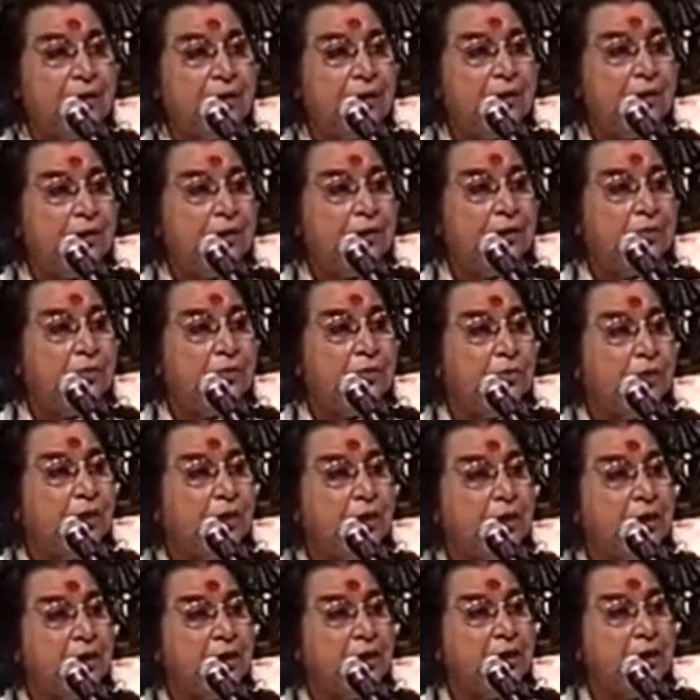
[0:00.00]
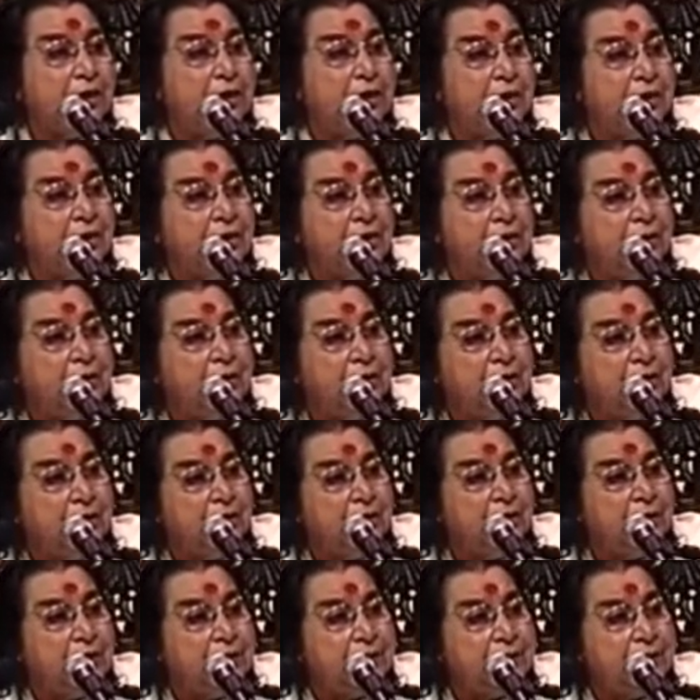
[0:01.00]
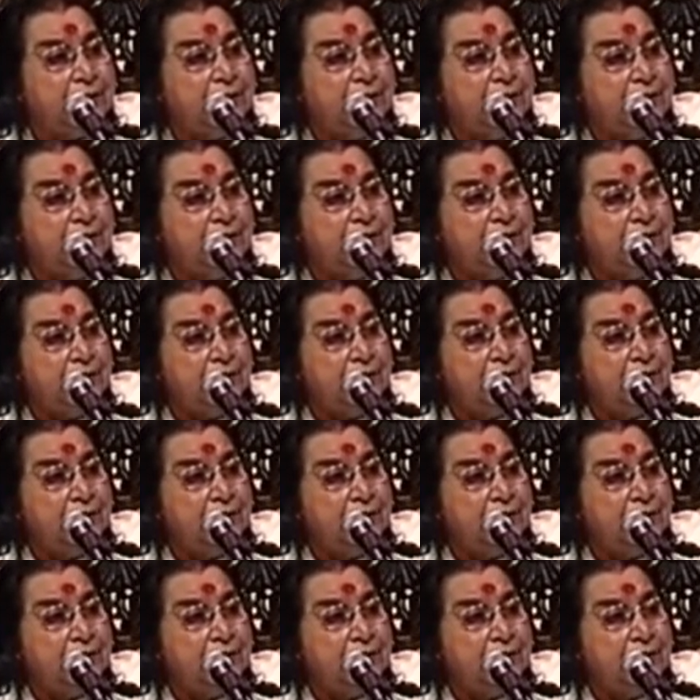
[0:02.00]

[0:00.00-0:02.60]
into their ascent